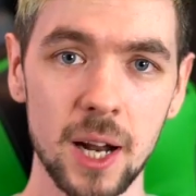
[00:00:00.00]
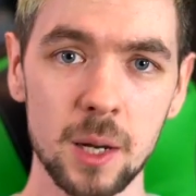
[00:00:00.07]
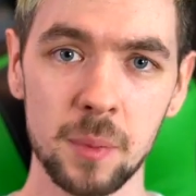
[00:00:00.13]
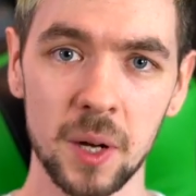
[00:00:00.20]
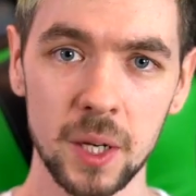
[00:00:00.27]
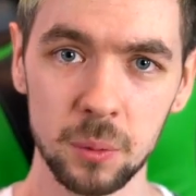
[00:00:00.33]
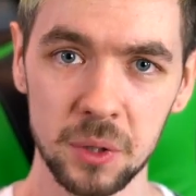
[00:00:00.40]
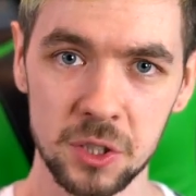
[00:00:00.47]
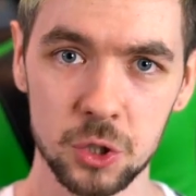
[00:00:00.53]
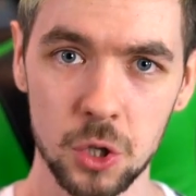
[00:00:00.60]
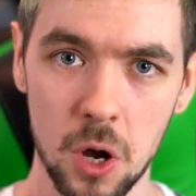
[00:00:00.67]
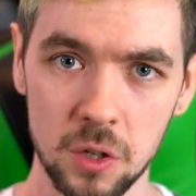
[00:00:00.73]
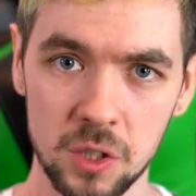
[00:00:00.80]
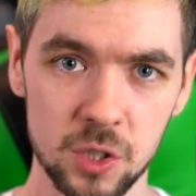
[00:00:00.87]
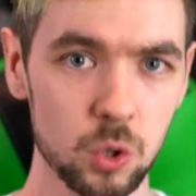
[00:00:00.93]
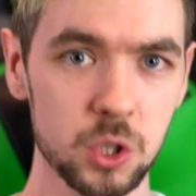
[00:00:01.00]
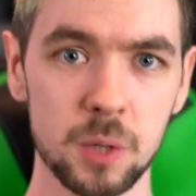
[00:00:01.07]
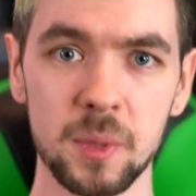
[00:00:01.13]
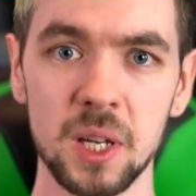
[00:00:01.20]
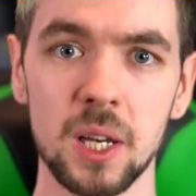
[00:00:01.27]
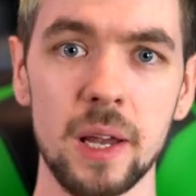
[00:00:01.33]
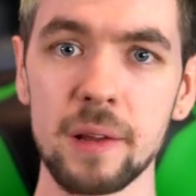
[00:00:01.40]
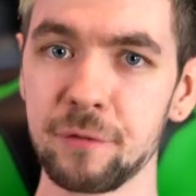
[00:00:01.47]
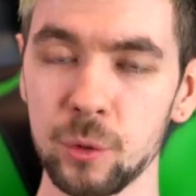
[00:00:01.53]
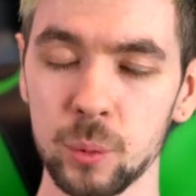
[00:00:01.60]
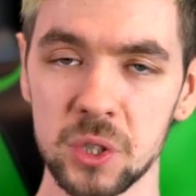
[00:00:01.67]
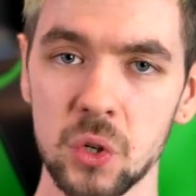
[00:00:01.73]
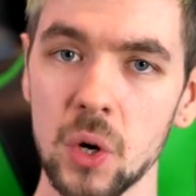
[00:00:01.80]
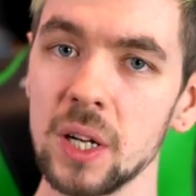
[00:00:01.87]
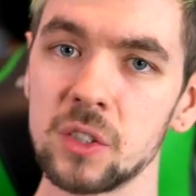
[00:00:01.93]
anybody with a strong social media
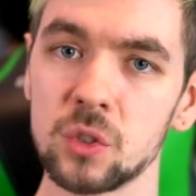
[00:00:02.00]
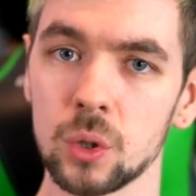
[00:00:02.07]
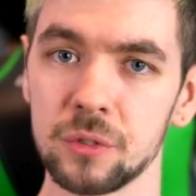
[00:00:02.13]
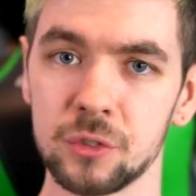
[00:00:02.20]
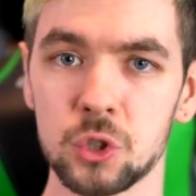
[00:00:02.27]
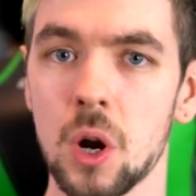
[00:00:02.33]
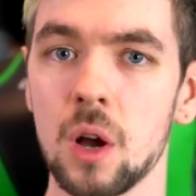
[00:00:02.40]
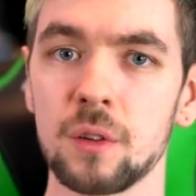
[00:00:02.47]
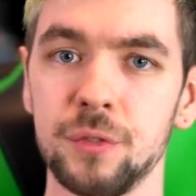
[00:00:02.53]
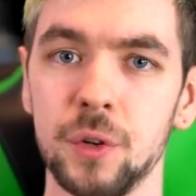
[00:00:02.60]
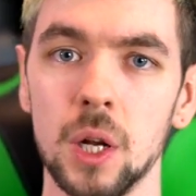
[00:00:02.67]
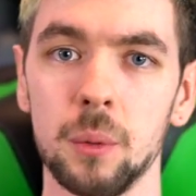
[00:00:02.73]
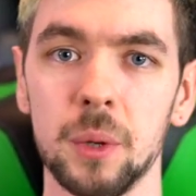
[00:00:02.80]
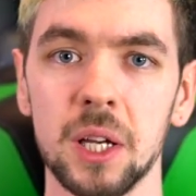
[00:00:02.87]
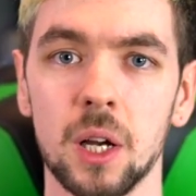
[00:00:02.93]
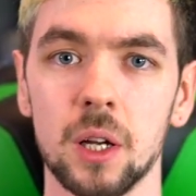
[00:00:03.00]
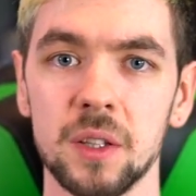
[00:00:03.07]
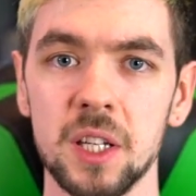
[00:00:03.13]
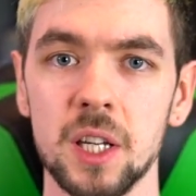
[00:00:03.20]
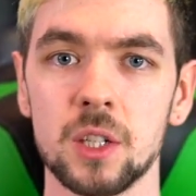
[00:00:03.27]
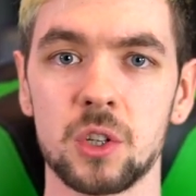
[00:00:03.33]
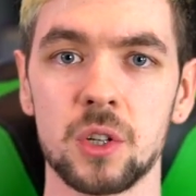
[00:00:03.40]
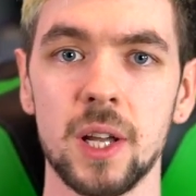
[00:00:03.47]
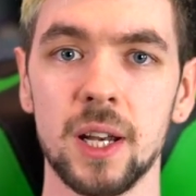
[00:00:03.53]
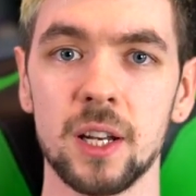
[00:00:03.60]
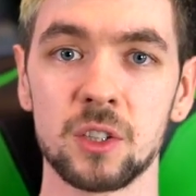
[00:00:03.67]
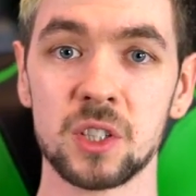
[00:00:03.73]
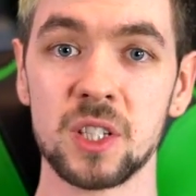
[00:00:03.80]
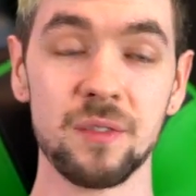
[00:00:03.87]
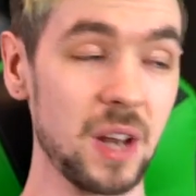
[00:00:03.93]
influence or any sort of strong following on the internet.
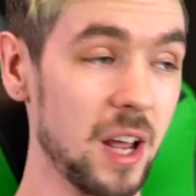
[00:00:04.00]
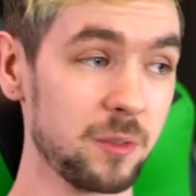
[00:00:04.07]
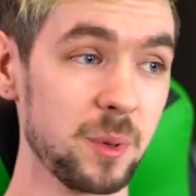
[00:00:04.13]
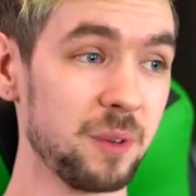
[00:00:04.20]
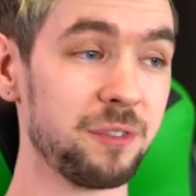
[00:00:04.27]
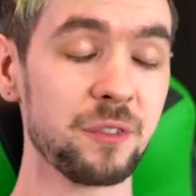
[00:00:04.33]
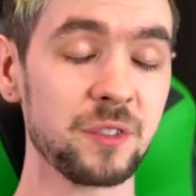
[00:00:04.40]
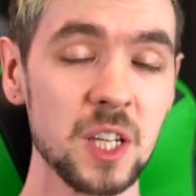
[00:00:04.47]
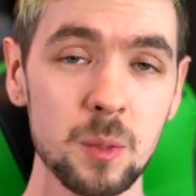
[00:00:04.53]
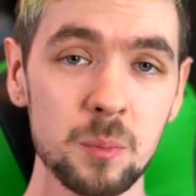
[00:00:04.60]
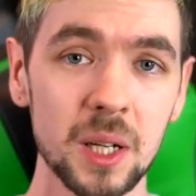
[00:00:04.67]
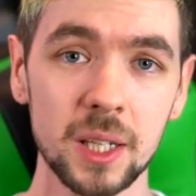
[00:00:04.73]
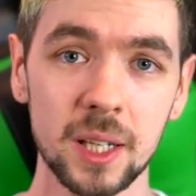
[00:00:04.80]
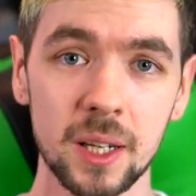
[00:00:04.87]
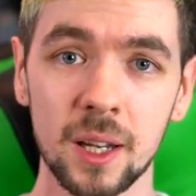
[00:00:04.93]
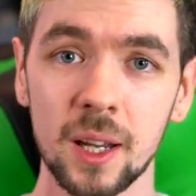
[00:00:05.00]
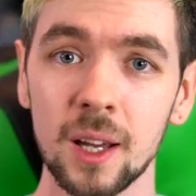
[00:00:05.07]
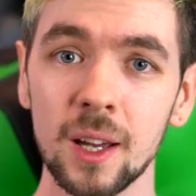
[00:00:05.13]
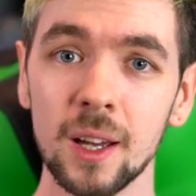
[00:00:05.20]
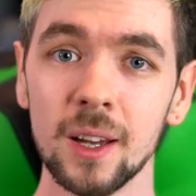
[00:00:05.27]
It doesn't even have to be 15 million.